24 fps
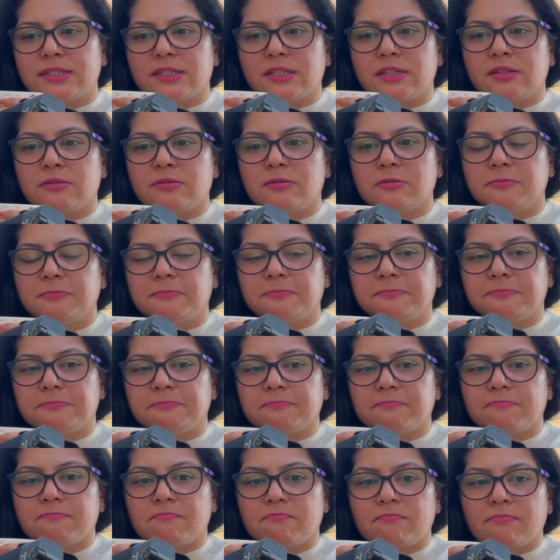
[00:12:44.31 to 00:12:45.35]
you
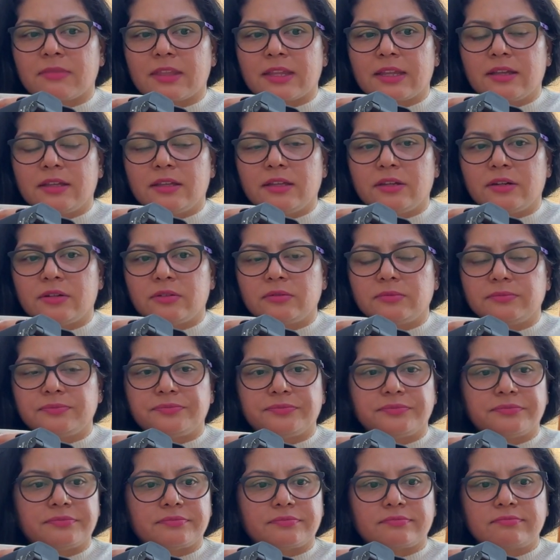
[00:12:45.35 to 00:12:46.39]
know
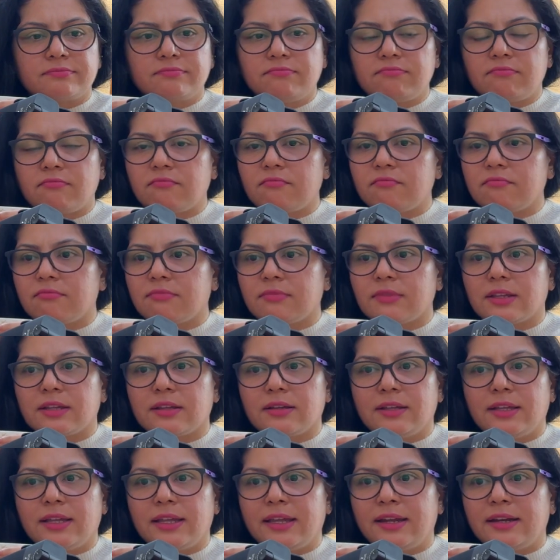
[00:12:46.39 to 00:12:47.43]

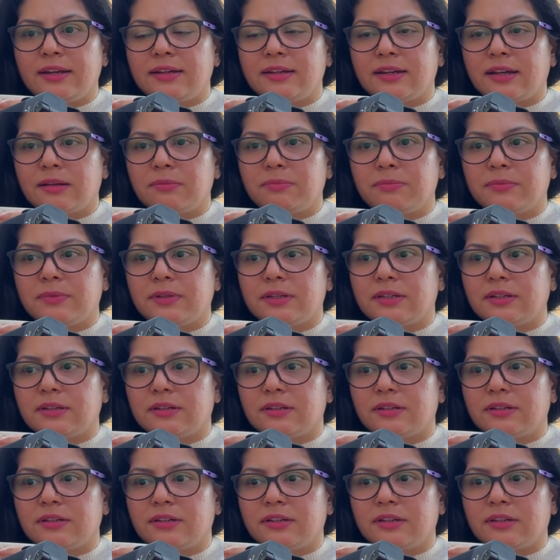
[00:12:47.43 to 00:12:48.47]
end up
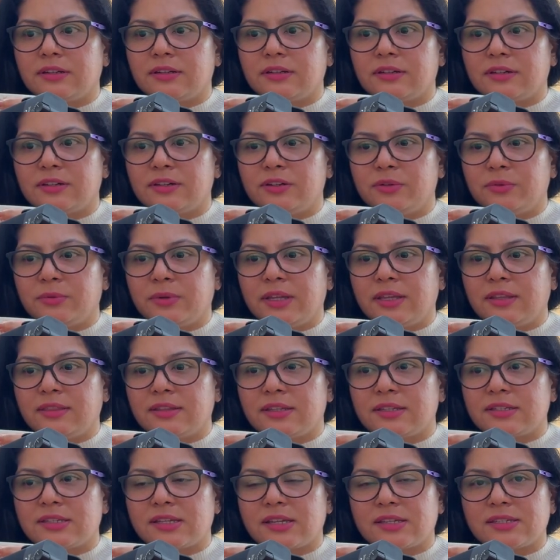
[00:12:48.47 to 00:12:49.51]
doing
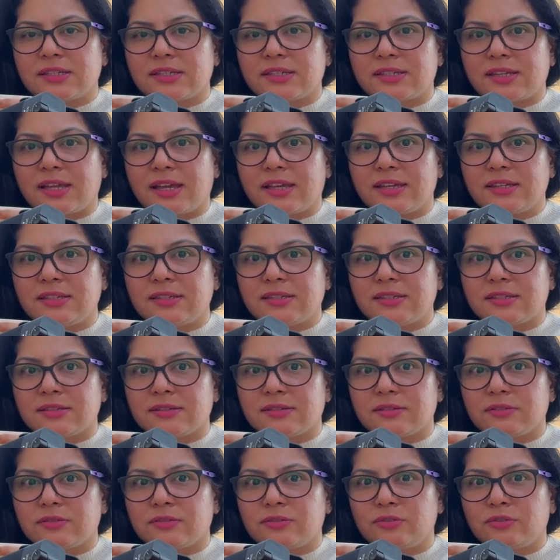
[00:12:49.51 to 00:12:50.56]
this exercise
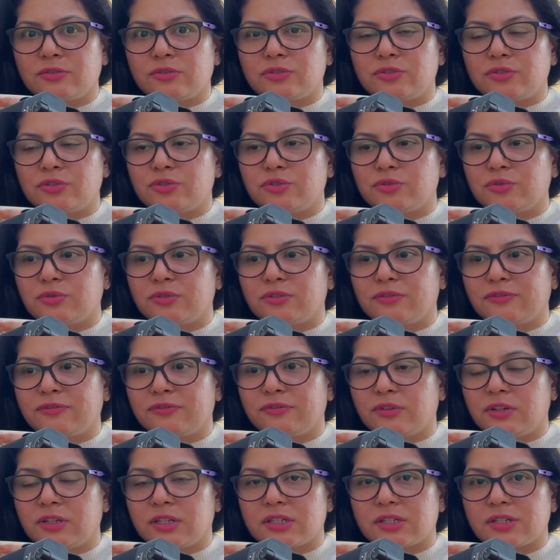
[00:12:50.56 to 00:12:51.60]
not to the
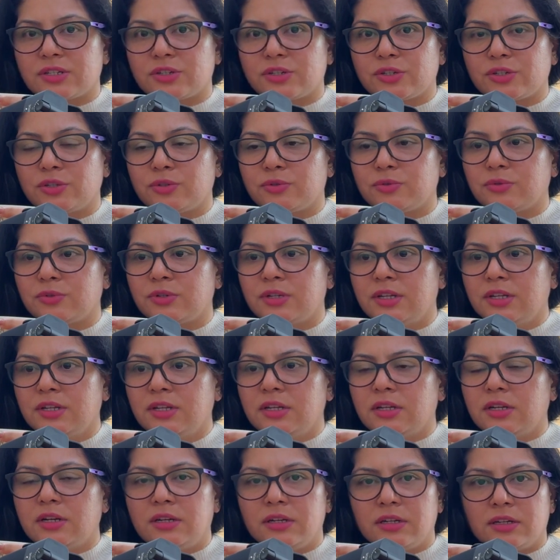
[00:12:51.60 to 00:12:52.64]
fullest. You
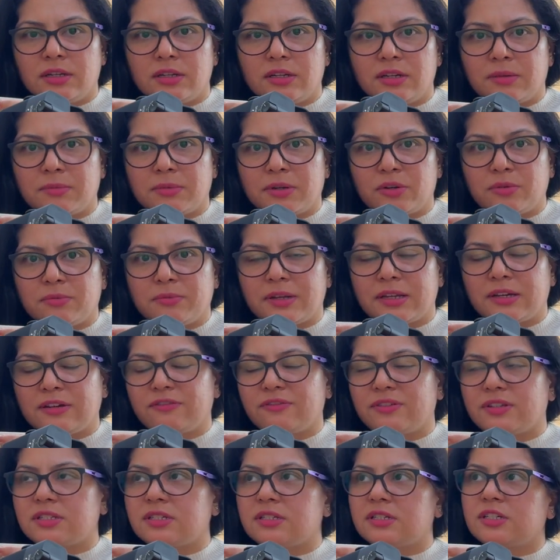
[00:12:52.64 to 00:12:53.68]
learn about
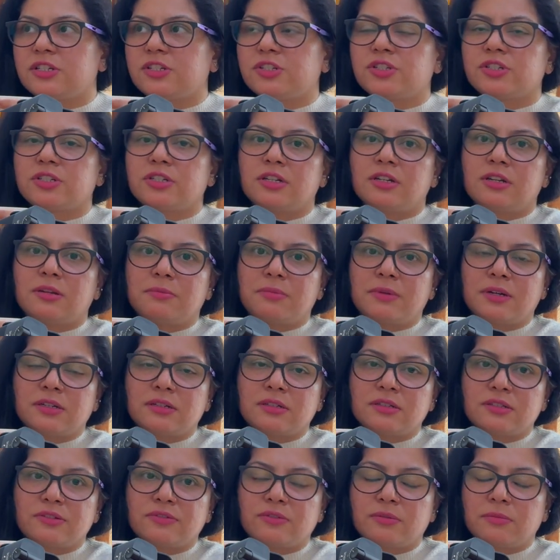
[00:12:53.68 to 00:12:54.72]
manifestation and
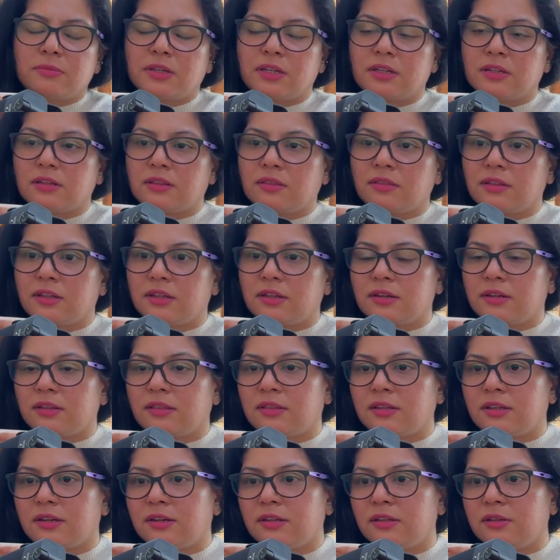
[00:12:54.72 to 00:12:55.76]
abundance from here and there,
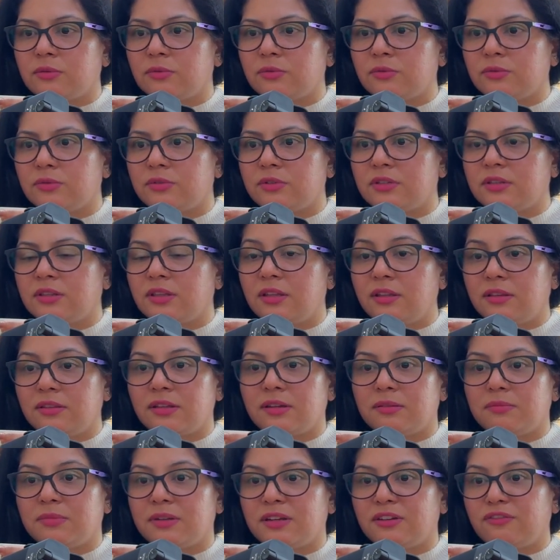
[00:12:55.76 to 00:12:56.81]
and then you think
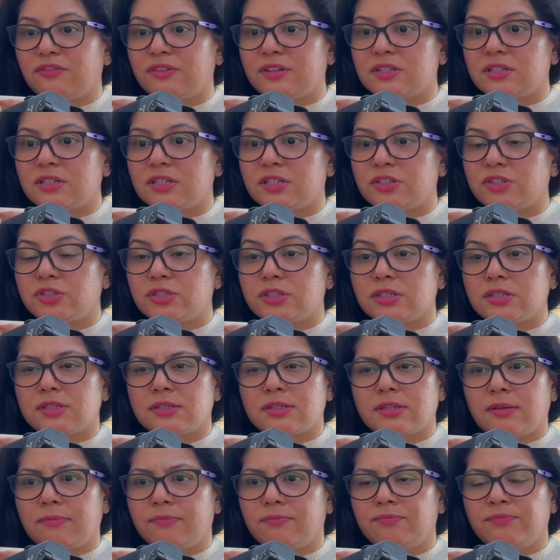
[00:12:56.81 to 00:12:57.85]
that manifestation is
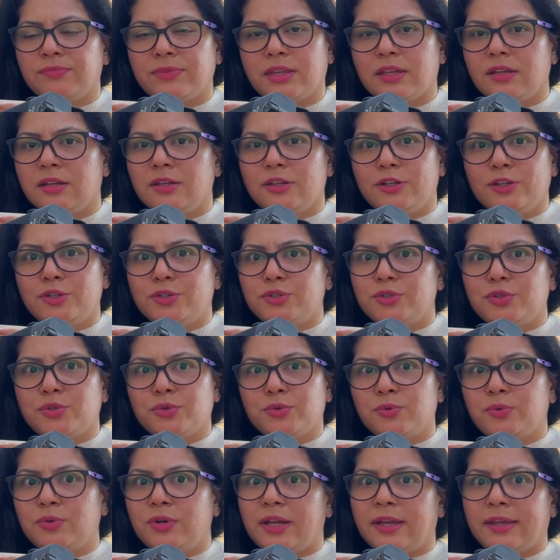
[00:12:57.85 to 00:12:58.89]
some
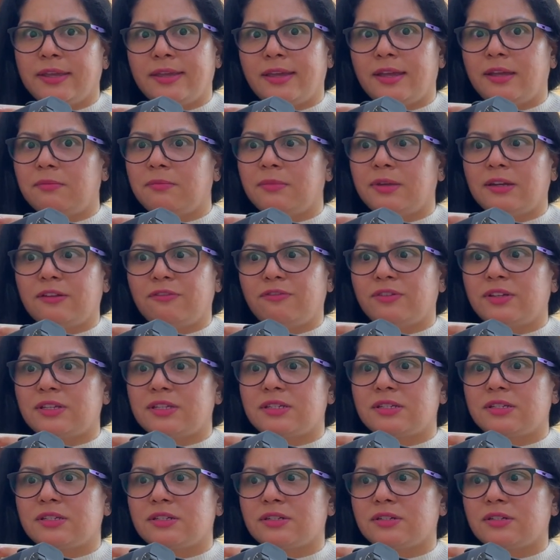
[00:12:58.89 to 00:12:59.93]
tool I can
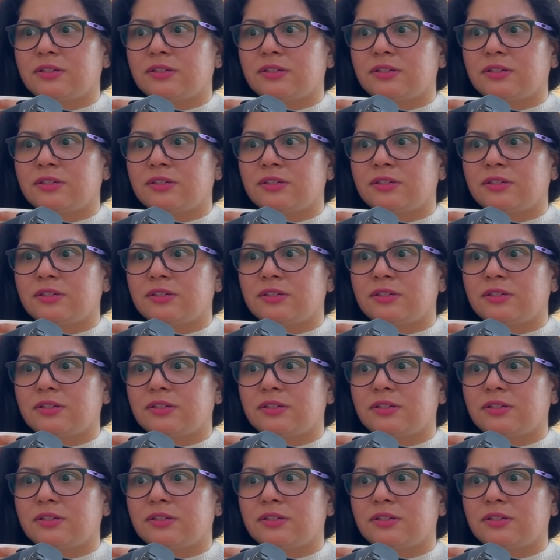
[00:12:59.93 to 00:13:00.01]
manifest